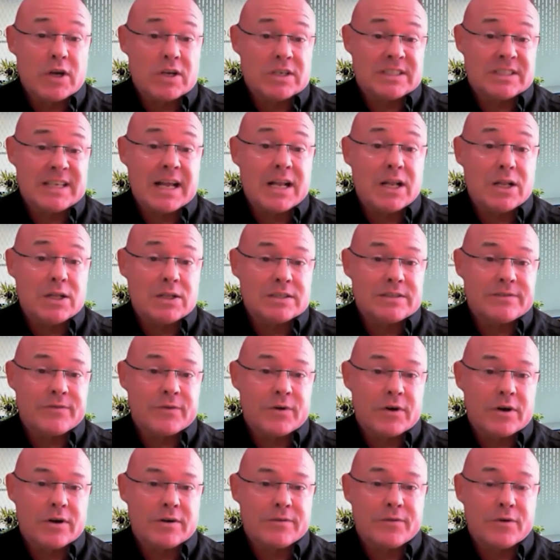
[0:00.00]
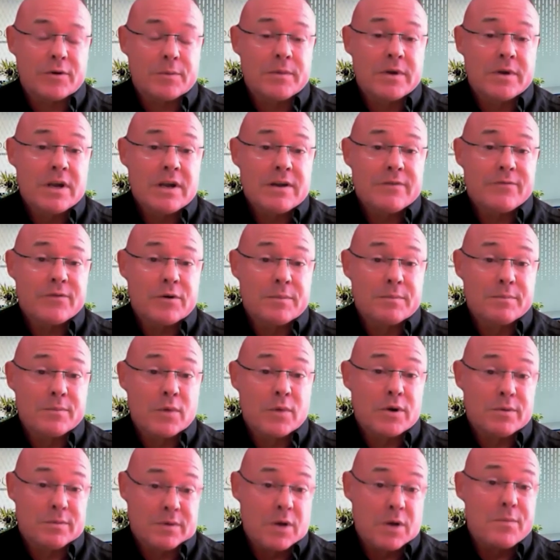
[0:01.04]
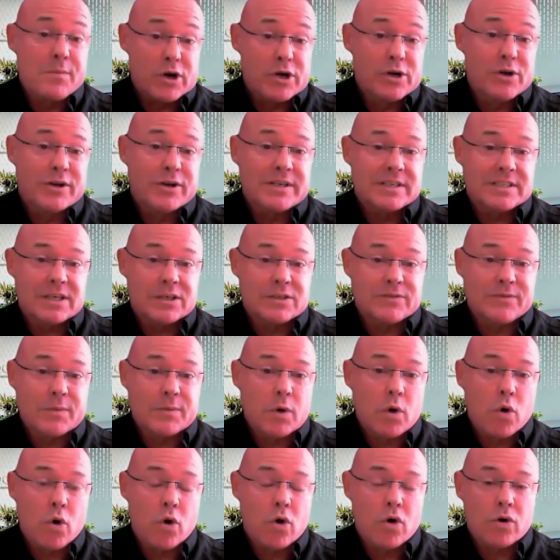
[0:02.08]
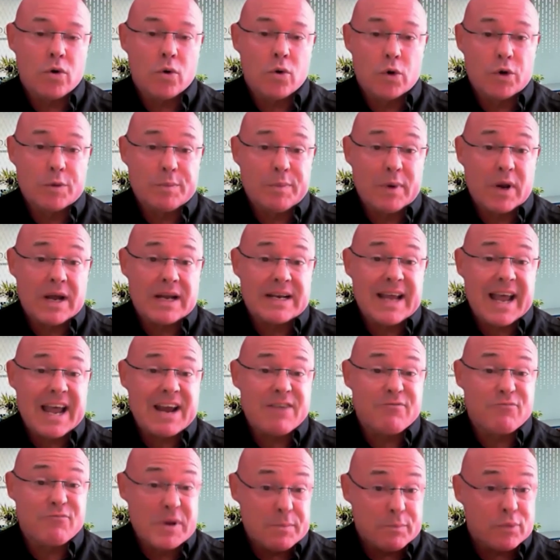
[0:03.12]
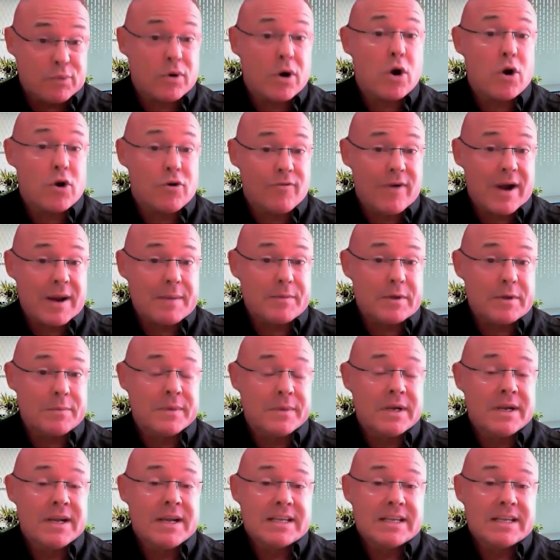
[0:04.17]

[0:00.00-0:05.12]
cells for, from from mon- monoleukocytes from cord, cord blood and reprogram them.